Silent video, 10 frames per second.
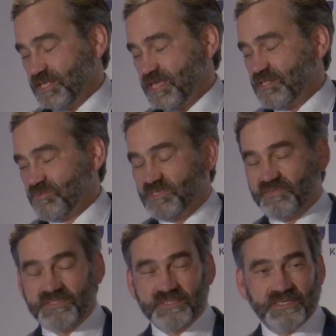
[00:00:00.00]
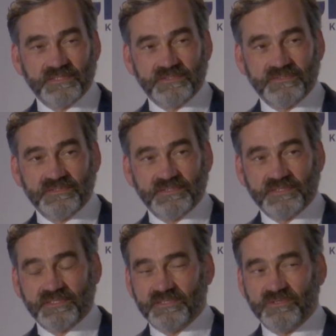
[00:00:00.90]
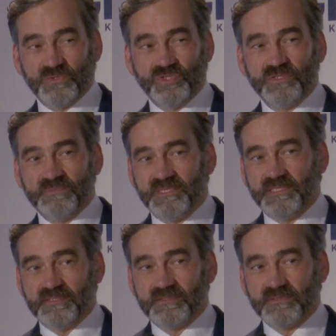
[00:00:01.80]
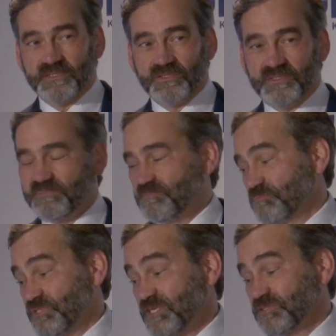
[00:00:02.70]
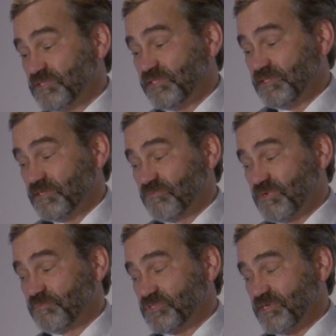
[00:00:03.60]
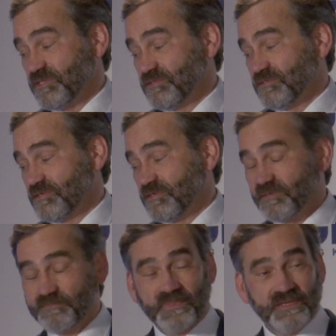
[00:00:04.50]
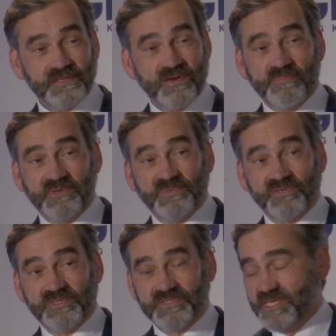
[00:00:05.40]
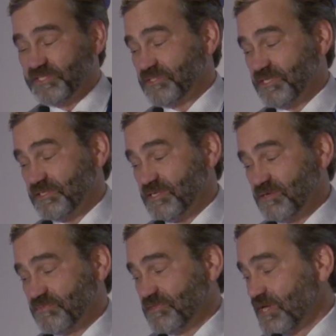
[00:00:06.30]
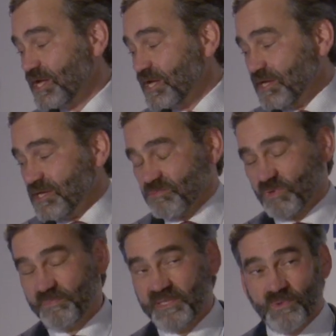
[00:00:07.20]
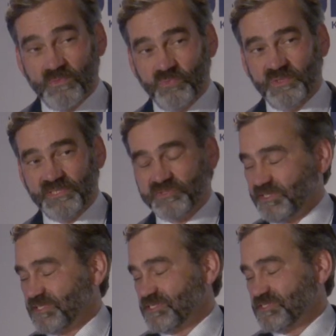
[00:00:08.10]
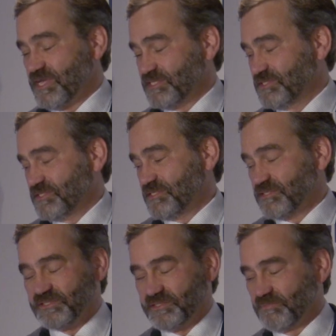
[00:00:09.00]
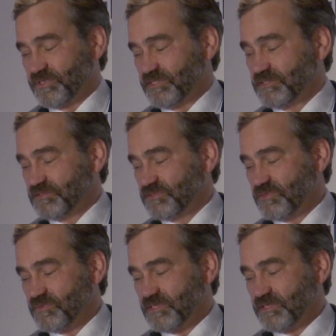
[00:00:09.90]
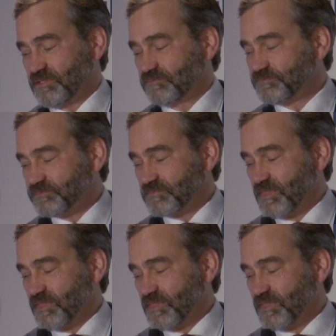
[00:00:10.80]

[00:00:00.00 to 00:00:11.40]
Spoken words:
any one of these conductors, could potentially represent copper mineralization at depth. We'll be drilling these next summer. So